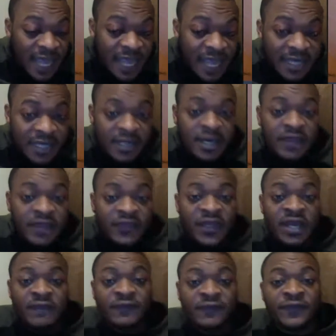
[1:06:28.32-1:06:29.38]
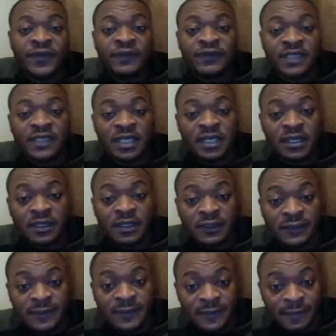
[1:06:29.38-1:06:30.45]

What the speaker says: how many judges are earning 40,000?